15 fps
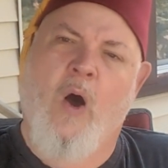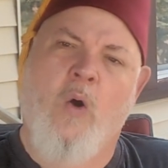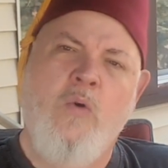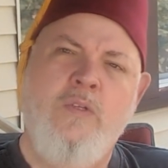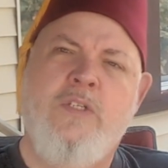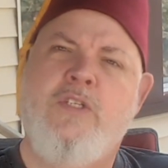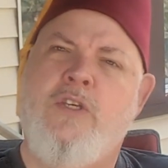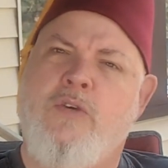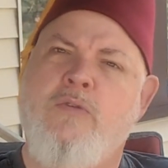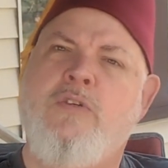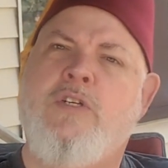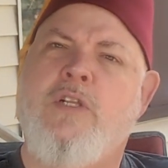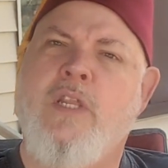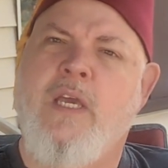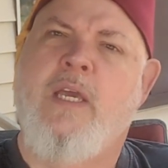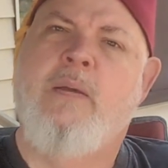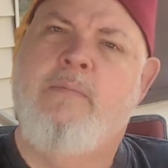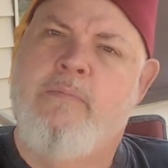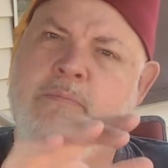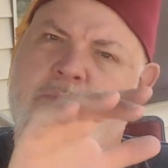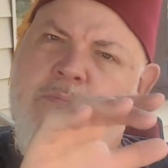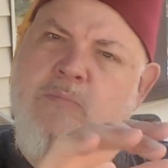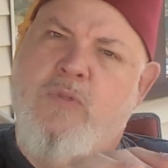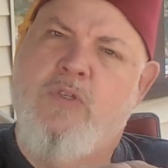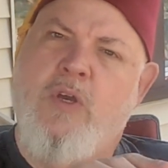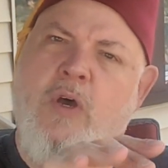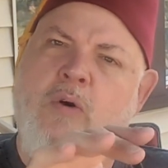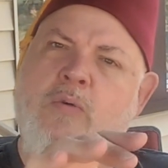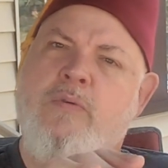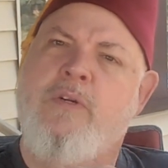oats usually
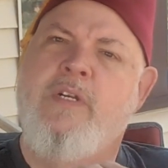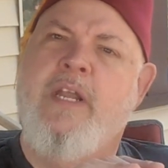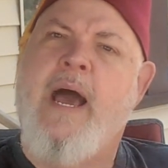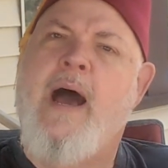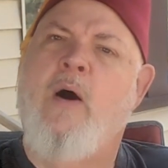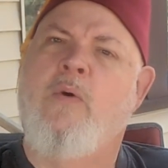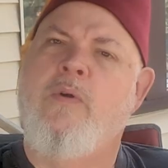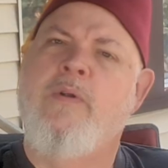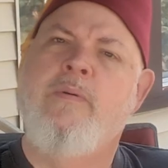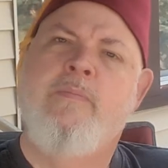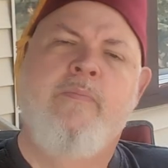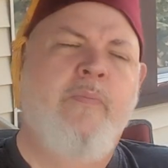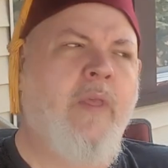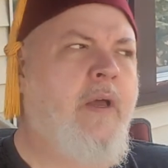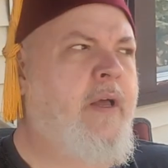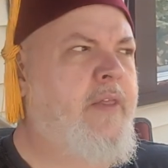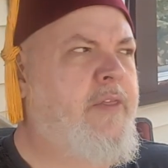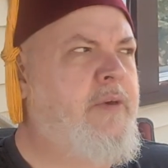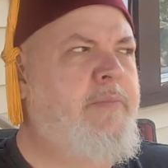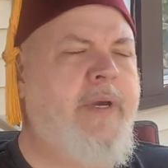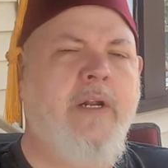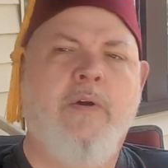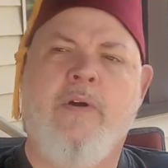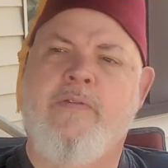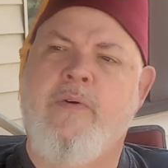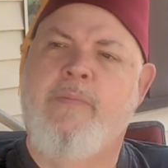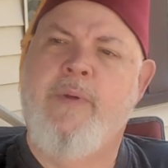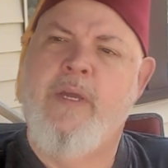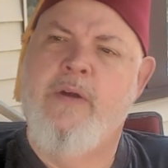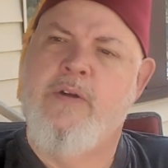tone down the bitter of
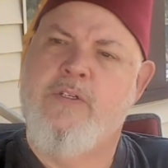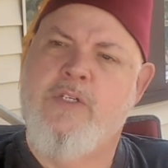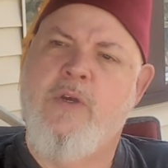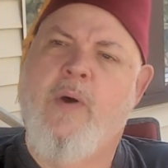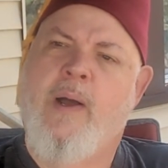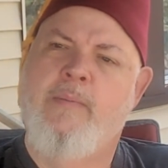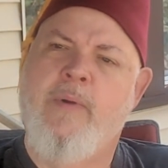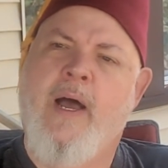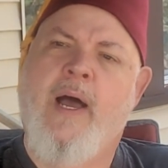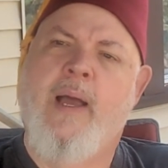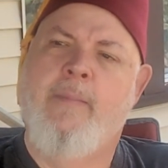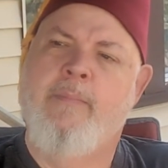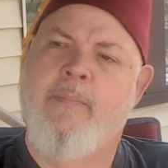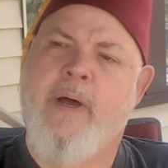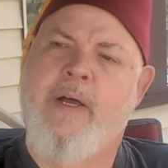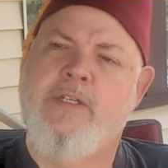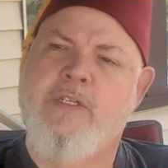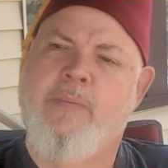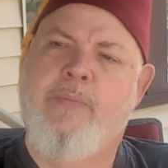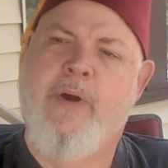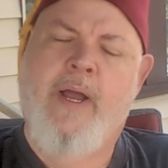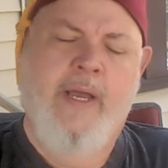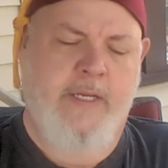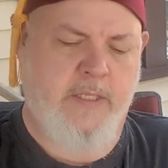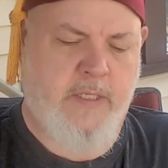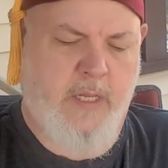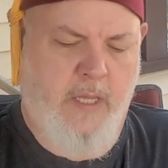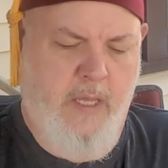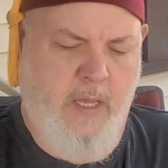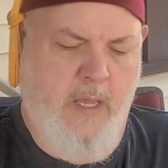a beer. So I'm
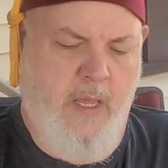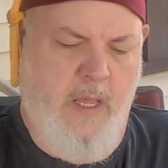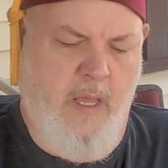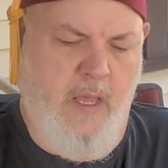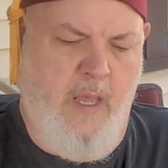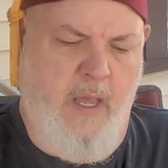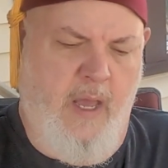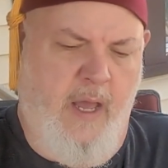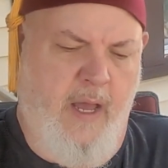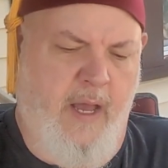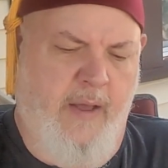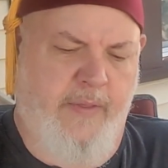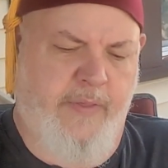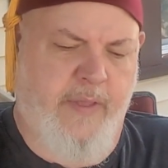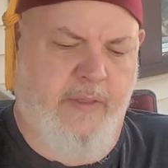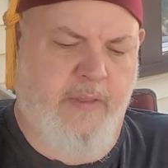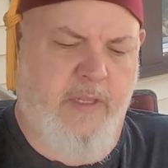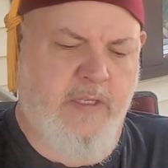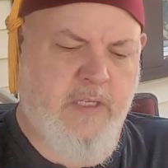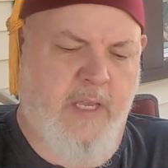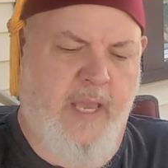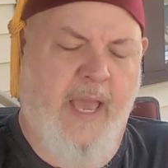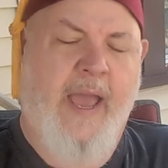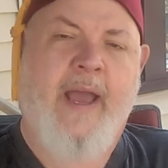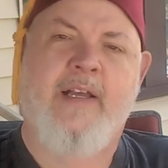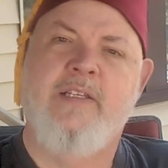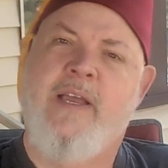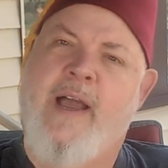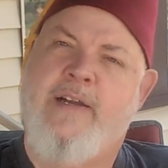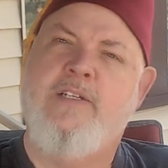surprised that this
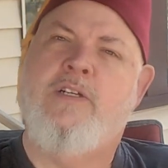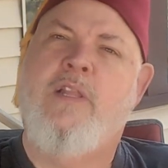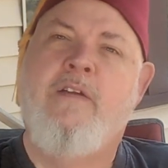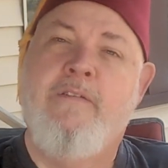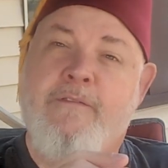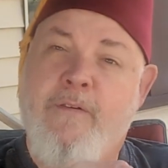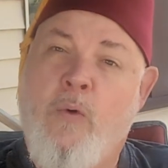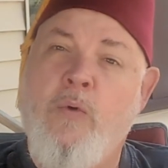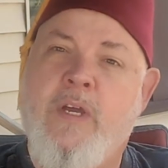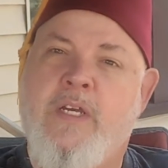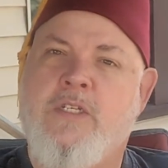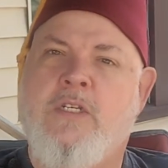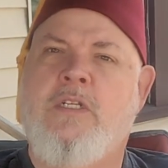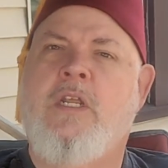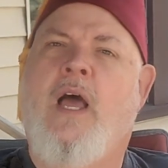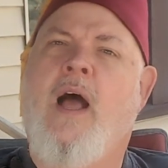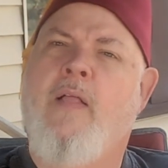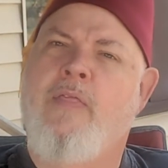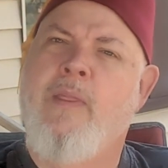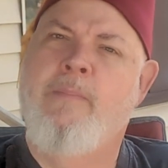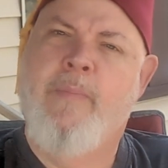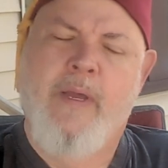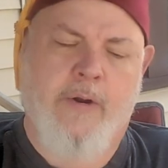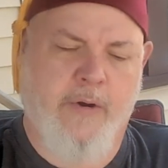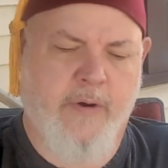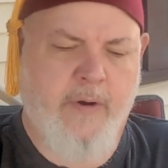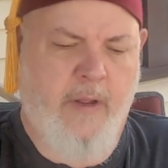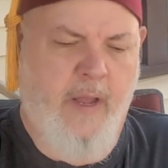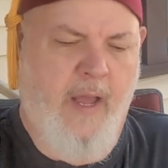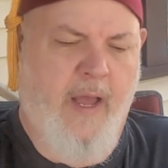has actually focused on the
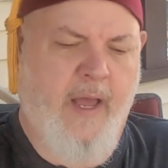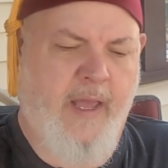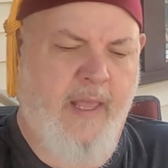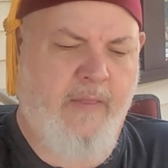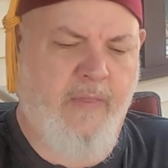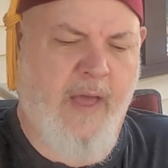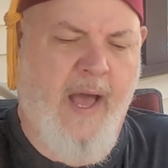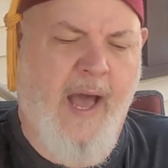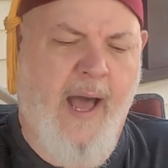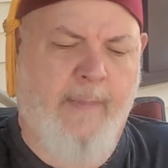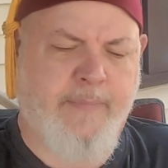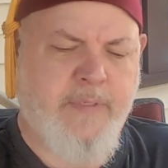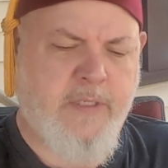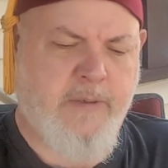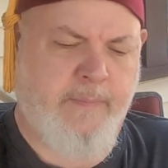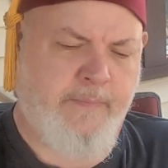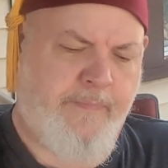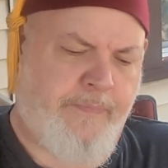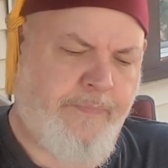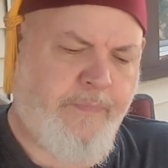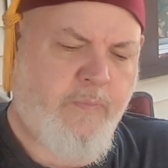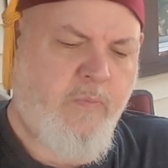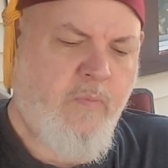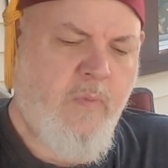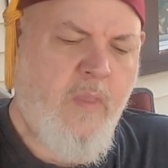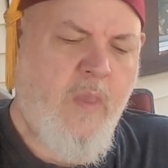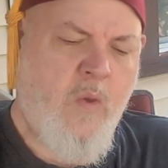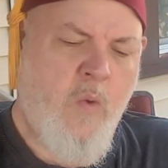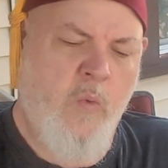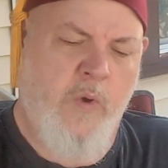bitter in the hops,
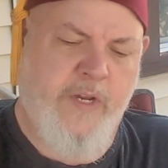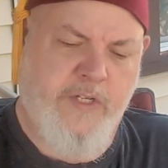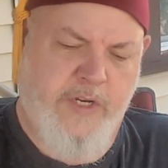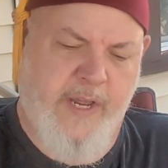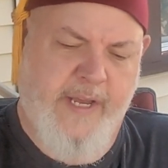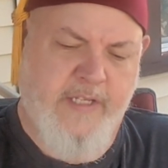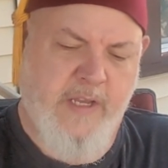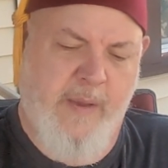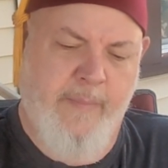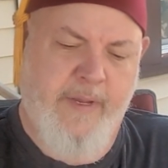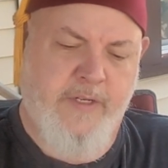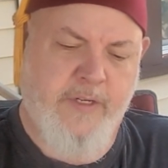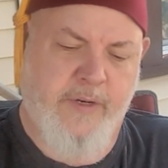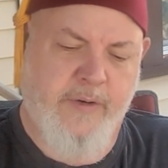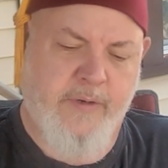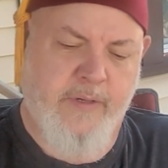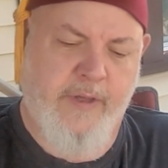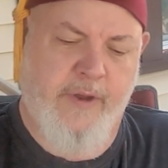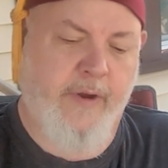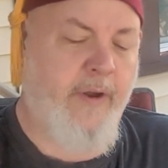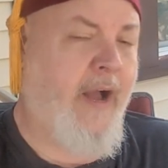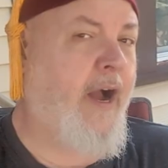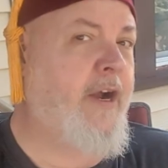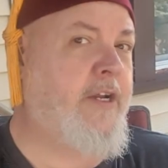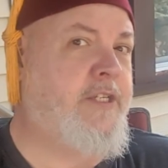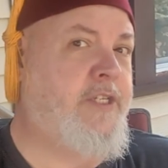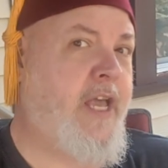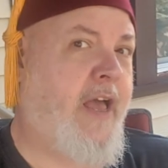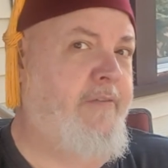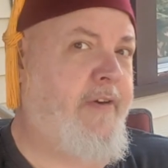which, as I mentioned earlier, are
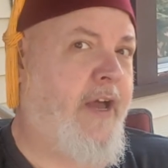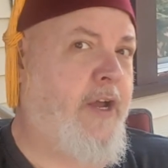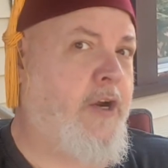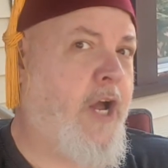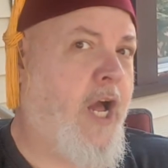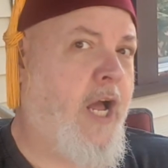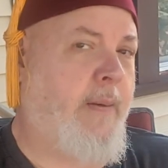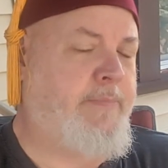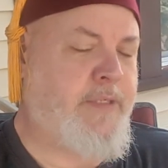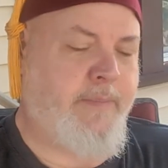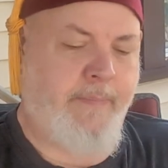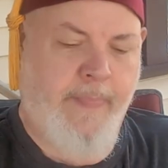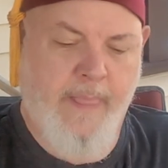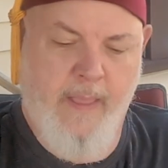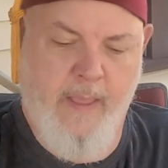sapphire hops.